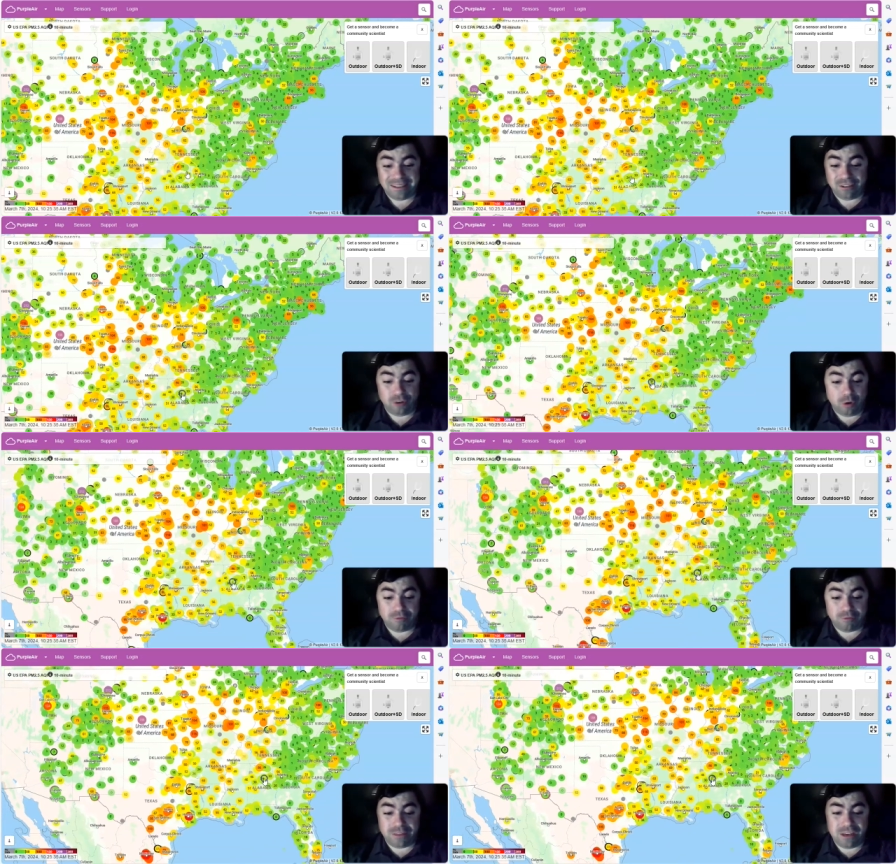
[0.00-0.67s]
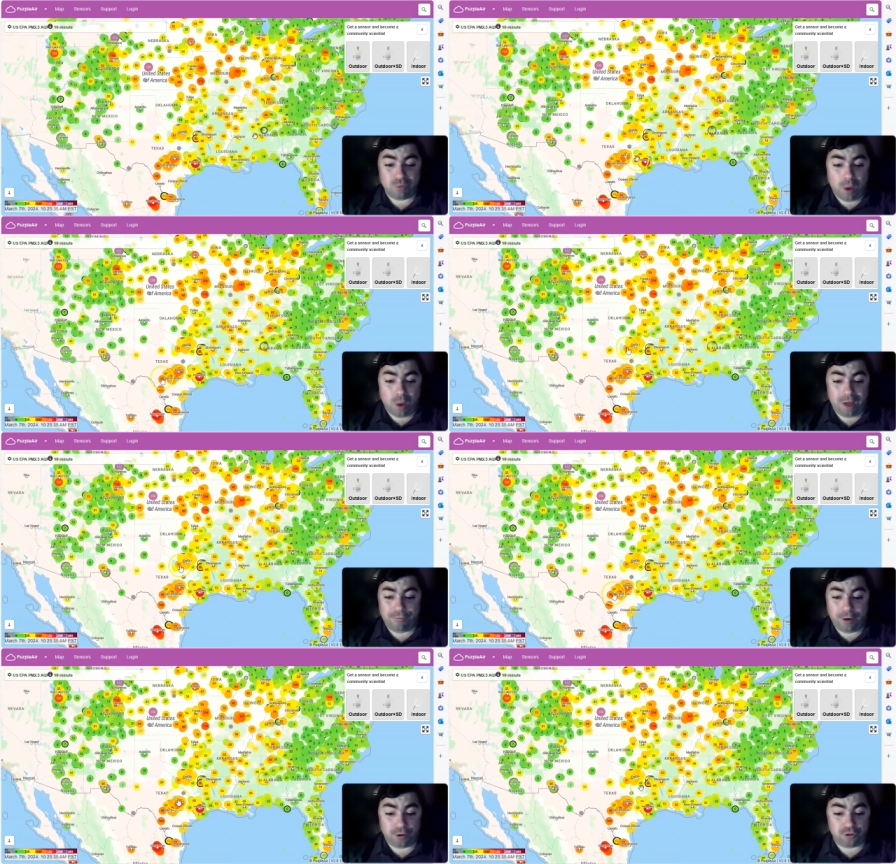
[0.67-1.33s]
So if these
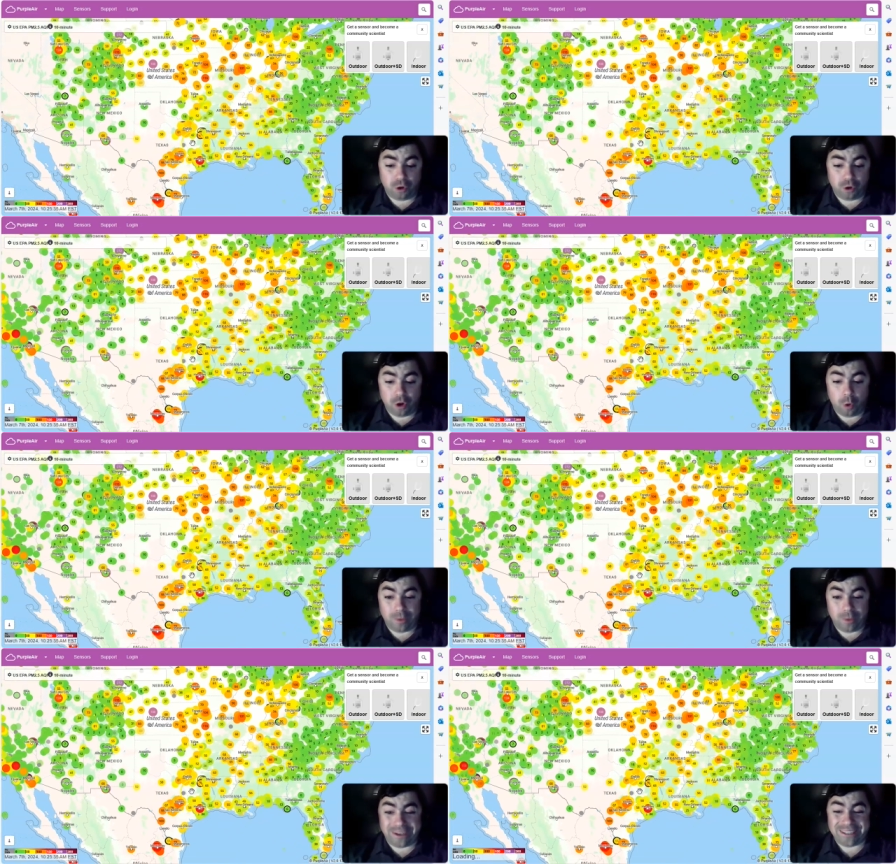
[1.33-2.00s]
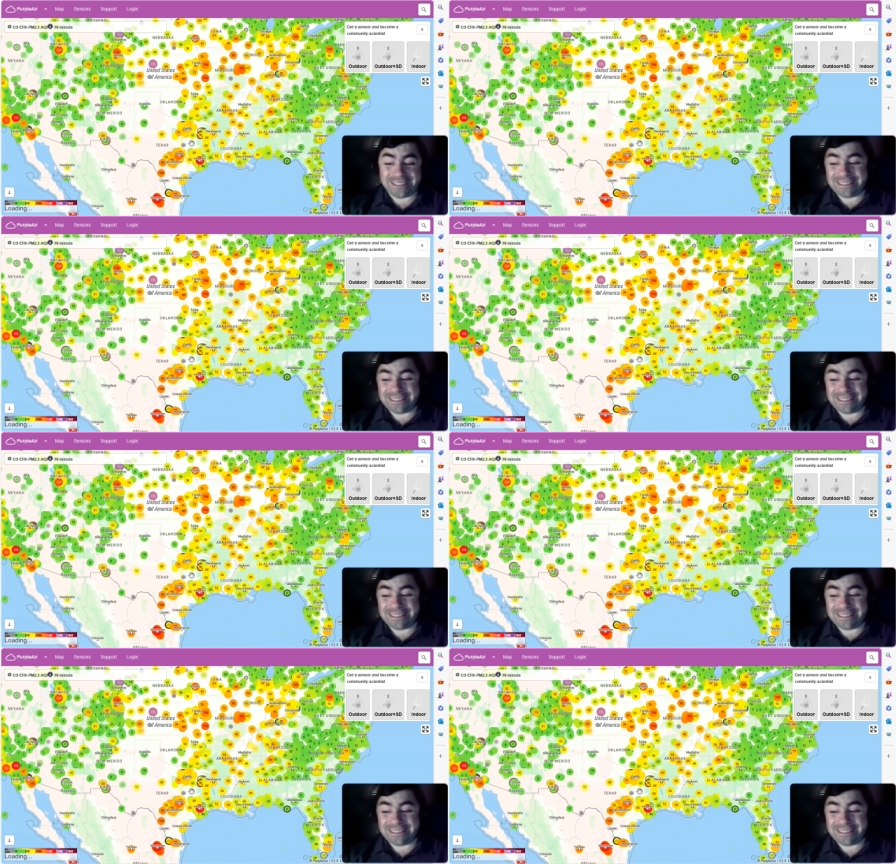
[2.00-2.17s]
wildfires don't go away,